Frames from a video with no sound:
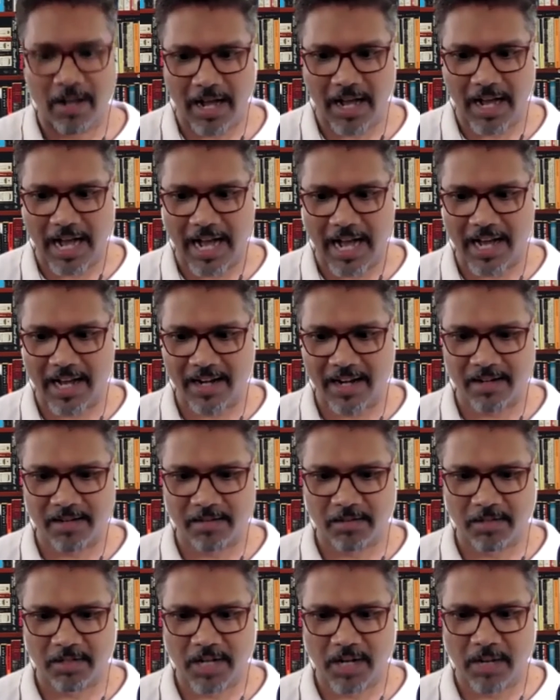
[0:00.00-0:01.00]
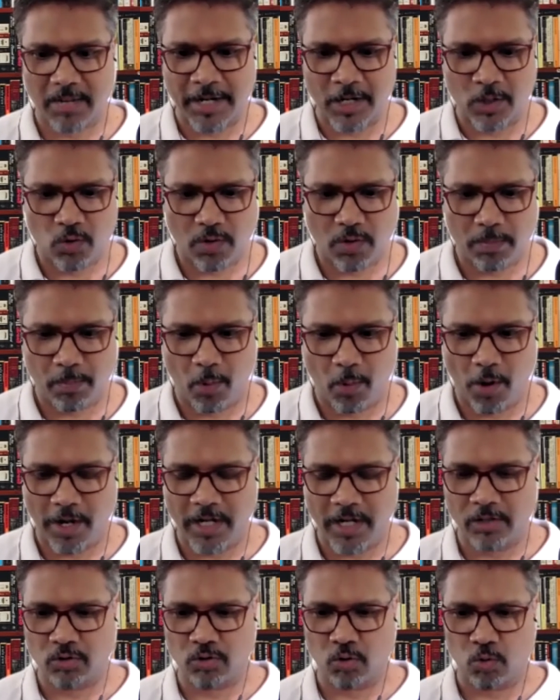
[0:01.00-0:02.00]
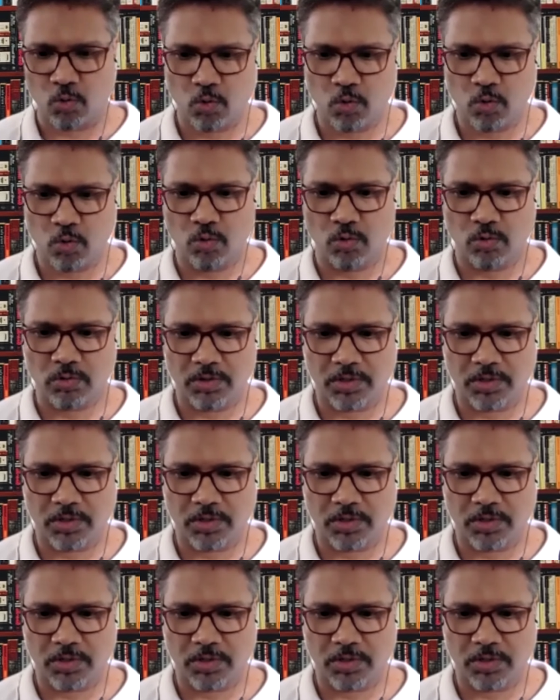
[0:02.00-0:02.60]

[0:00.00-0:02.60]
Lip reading: are coming to a point through